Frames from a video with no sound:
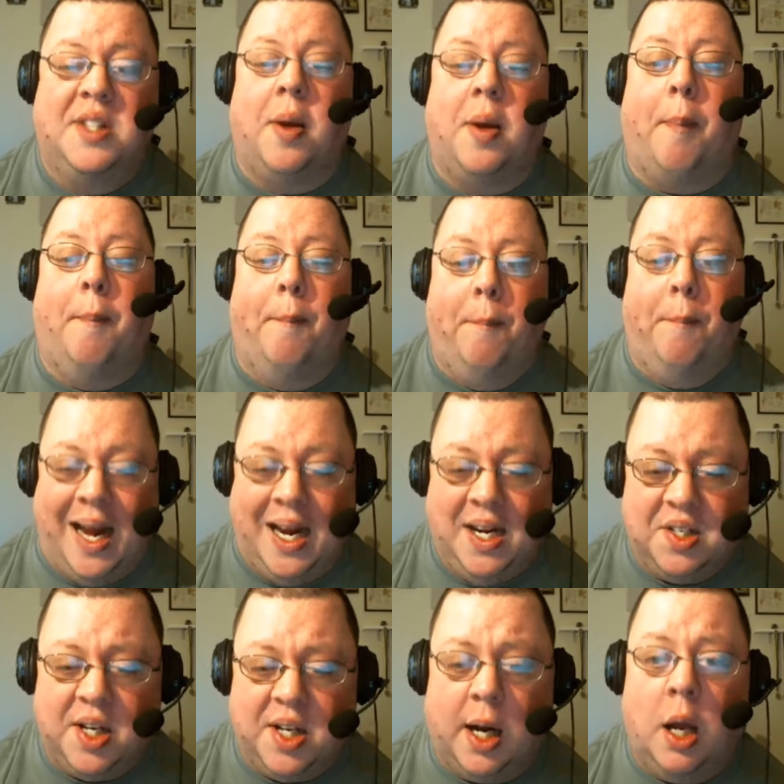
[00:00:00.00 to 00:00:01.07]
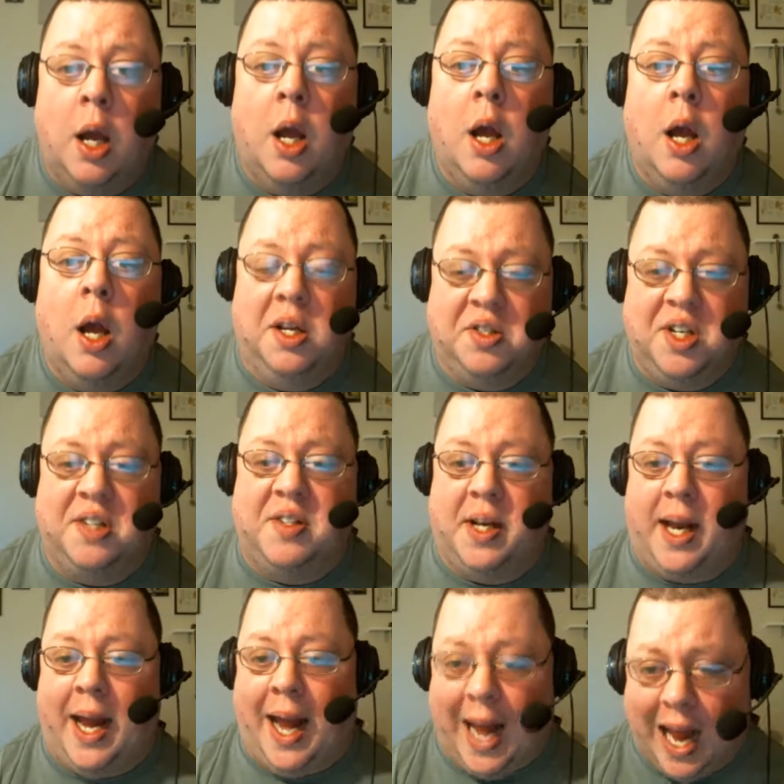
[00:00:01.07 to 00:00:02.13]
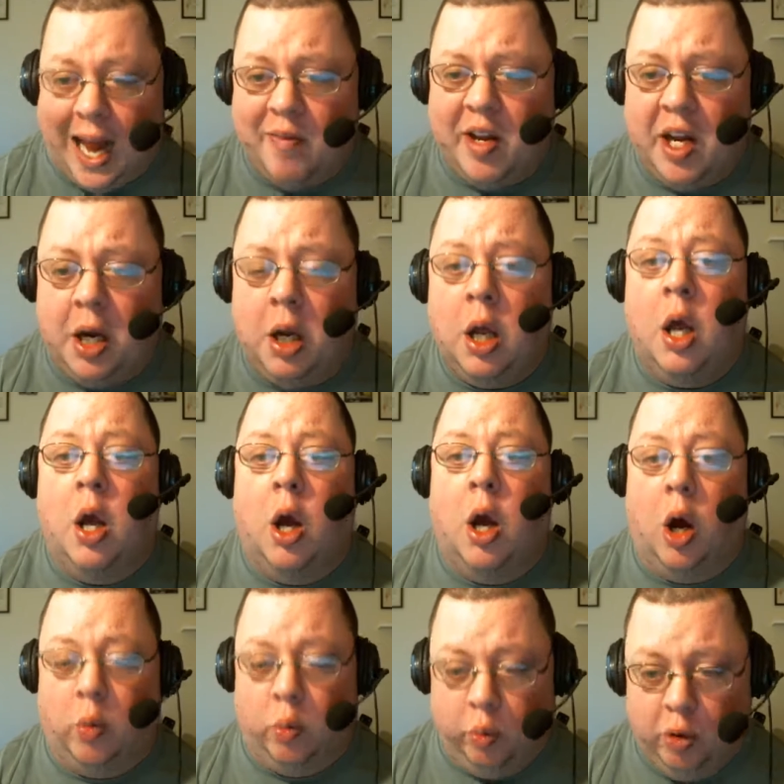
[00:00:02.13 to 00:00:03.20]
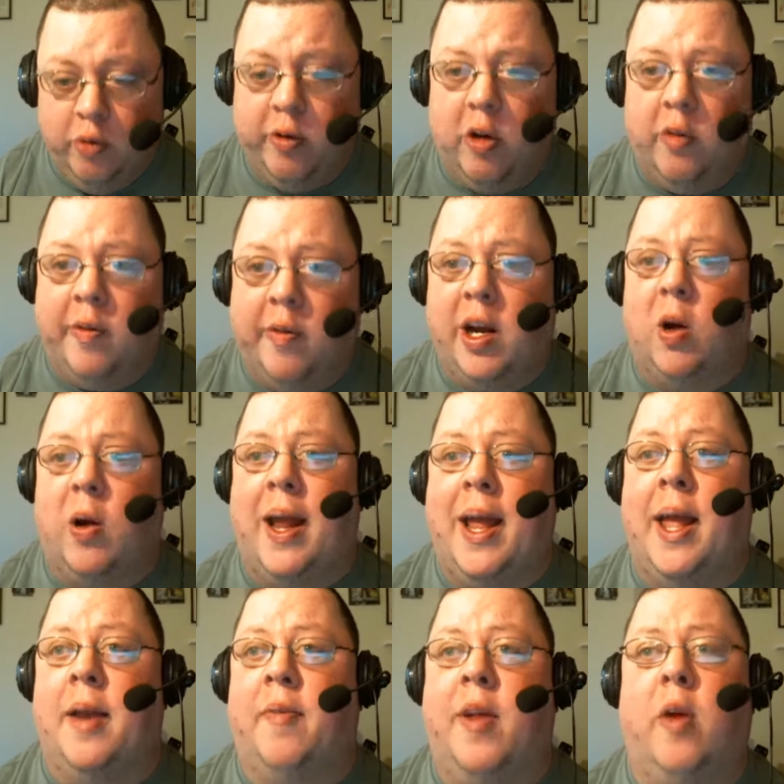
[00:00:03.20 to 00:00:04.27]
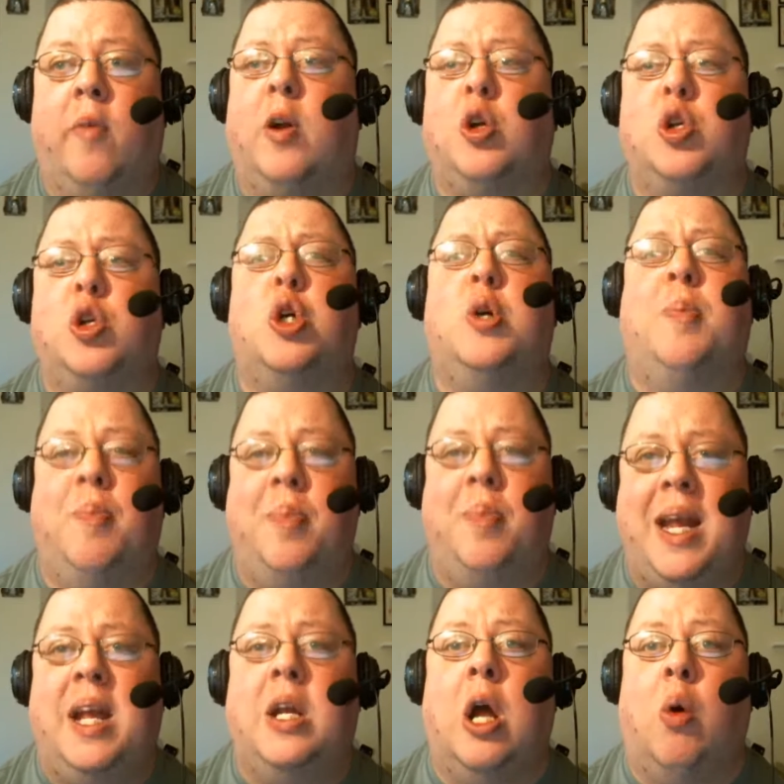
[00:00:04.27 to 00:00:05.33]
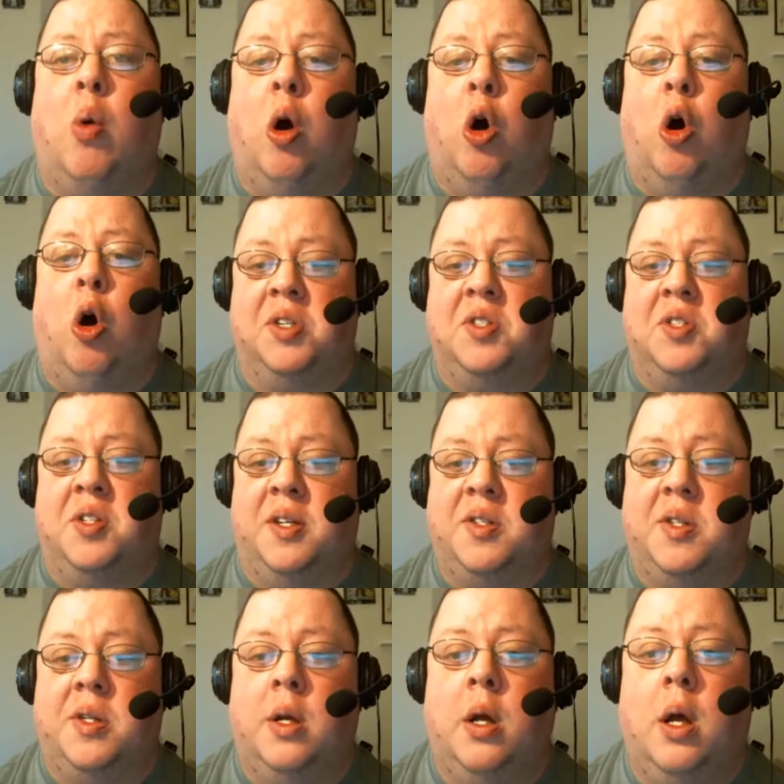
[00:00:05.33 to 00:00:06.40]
It's a basic necessity. Having a roof over your head, there should be no homelessness.